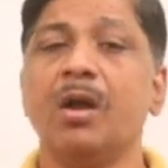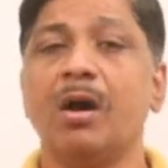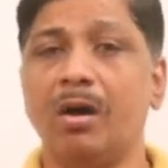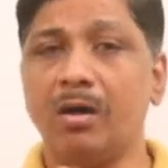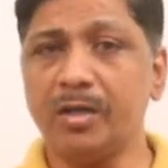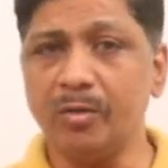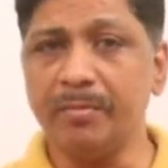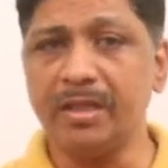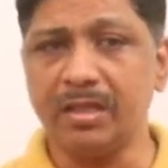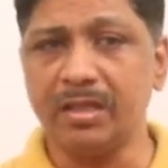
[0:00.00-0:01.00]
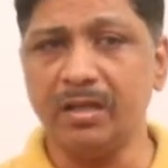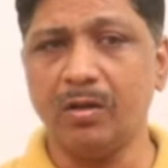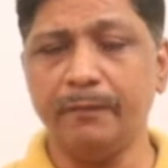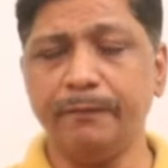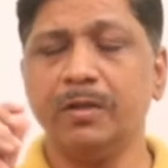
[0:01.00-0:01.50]
or you may think
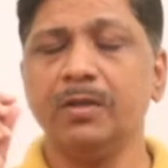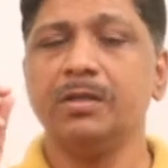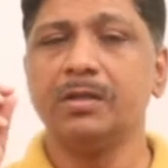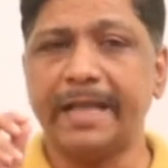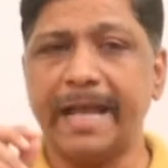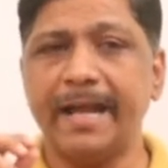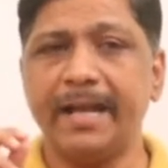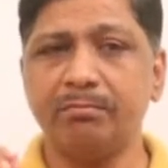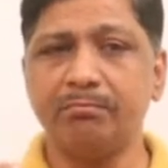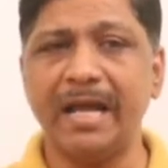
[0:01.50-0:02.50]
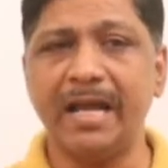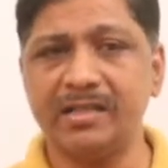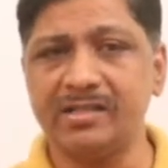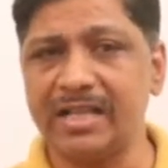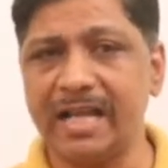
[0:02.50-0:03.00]
of CAT,
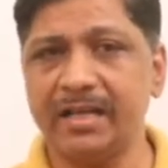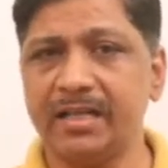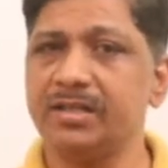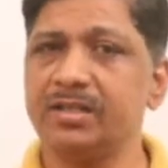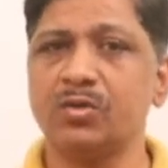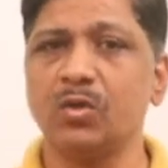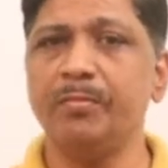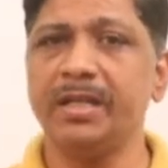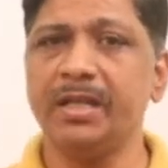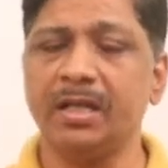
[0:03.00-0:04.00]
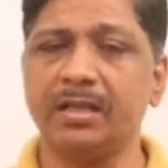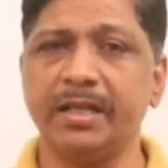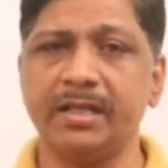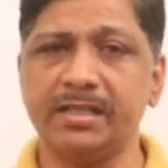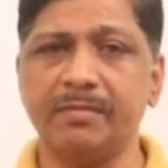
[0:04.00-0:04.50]
MAT, ZAT and so many other
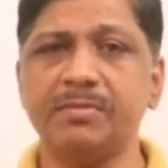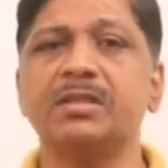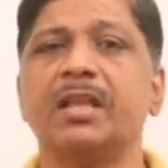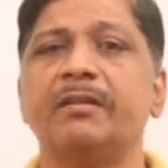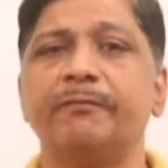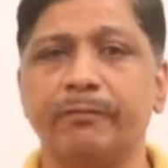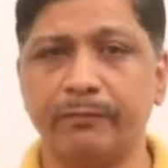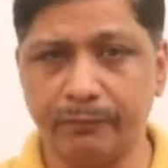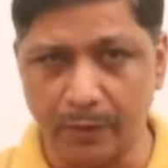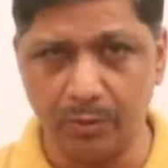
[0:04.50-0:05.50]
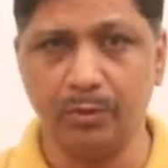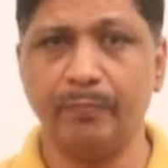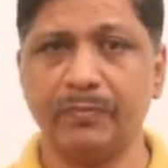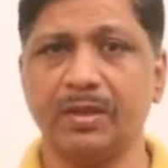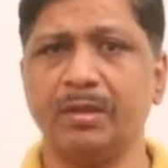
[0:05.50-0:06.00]
exams that follow,
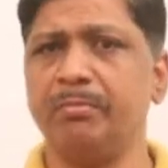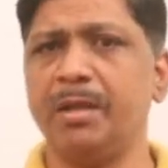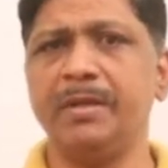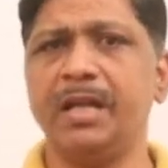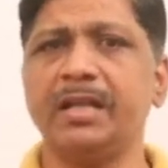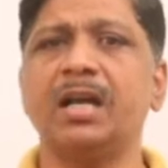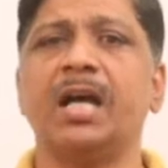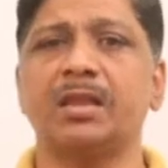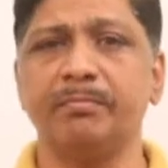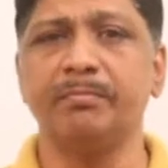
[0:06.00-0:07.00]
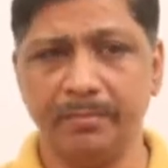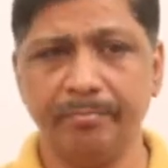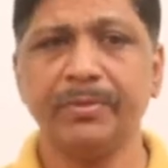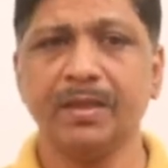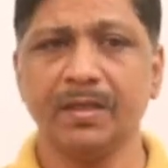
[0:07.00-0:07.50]
maybe like Atma.
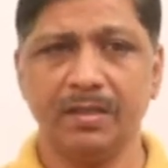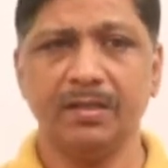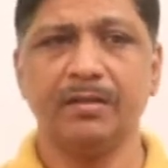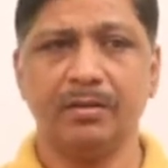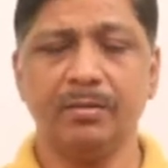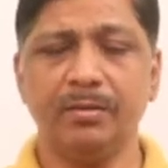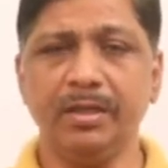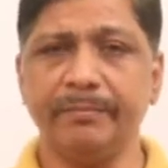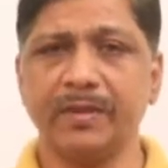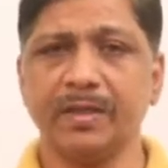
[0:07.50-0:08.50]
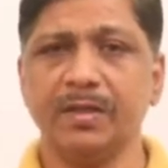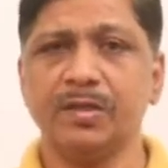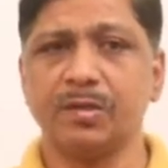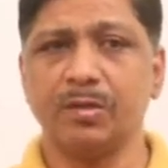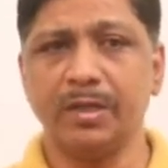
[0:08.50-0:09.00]
Okay,
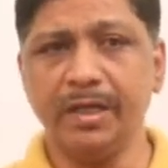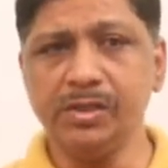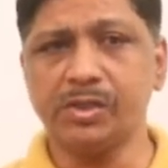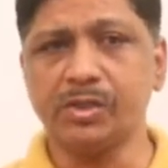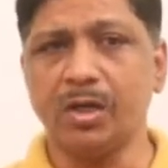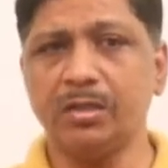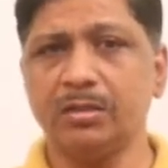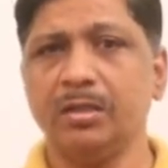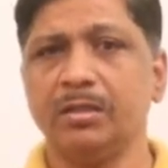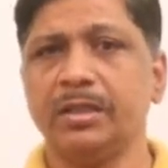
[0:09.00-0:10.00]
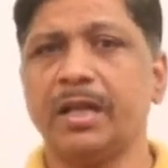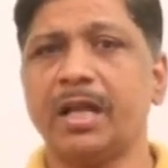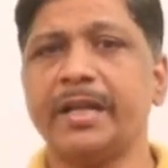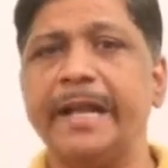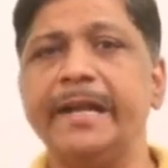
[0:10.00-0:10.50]
so in short, there
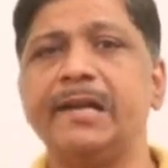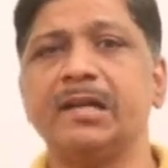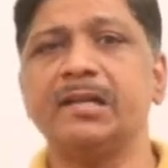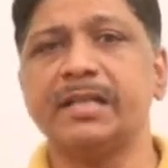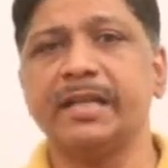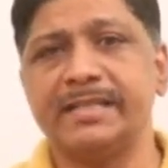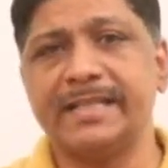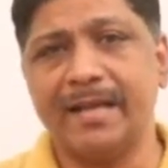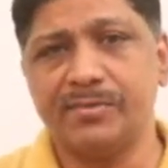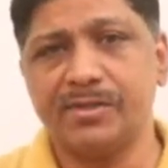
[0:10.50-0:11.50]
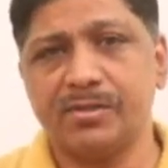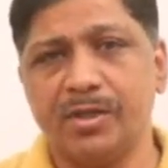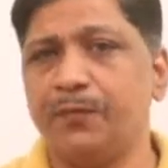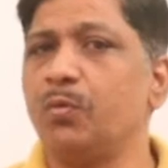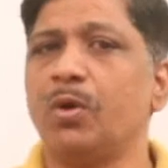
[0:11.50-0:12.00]
are entrance exams
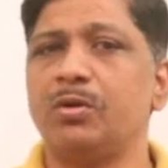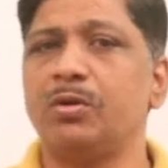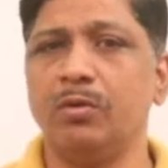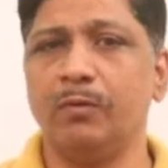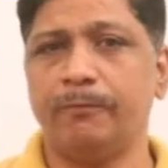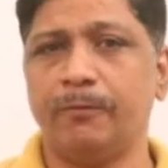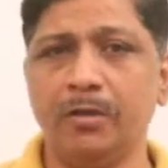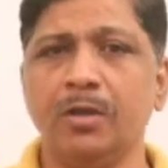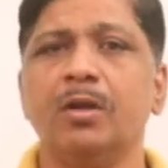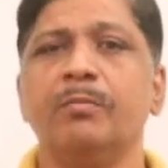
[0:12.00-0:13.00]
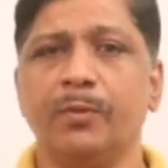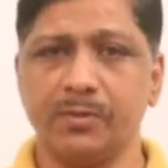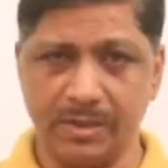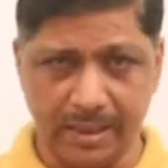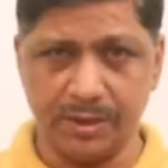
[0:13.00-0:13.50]
if you want to go for
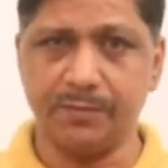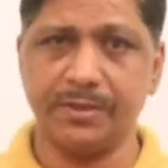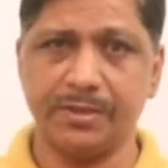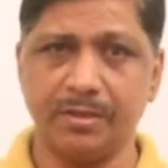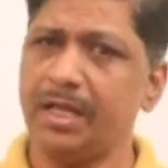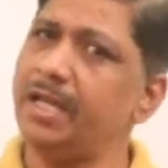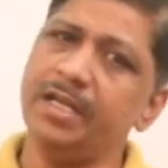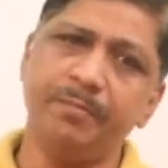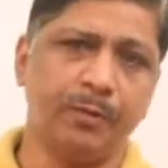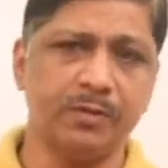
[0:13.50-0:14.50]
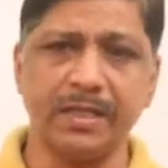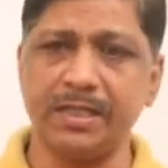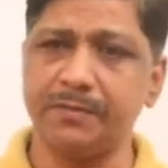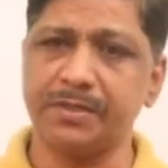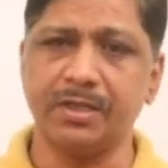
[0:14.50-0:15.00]
post graduation. Any post
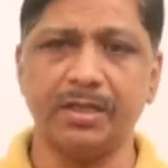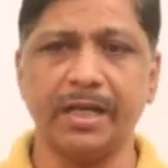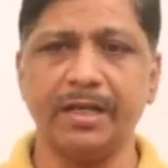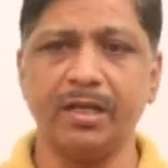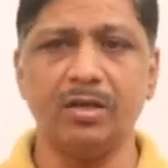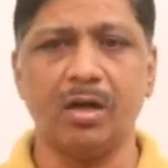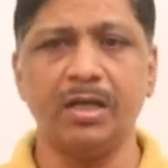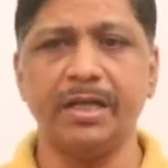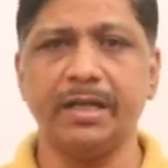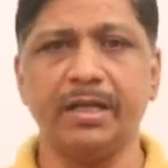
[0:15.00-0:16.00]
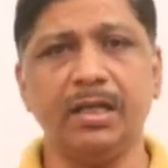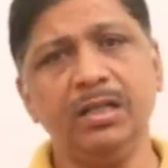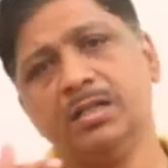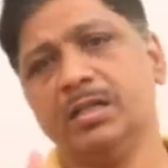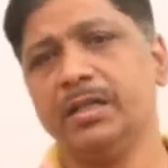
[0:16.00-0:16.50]
graduation, technical,
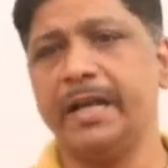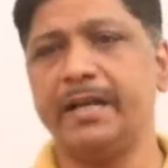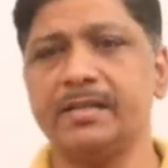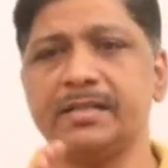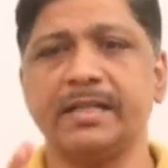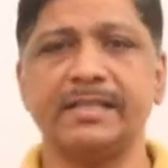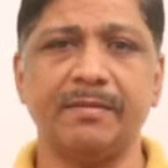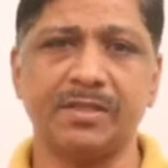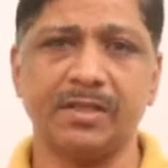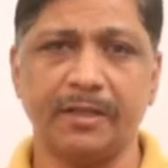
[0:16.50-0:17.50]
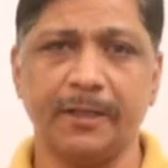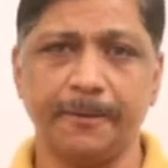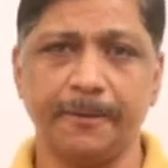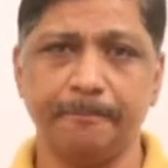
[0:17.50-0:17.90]
non-technical, entrance exams are there,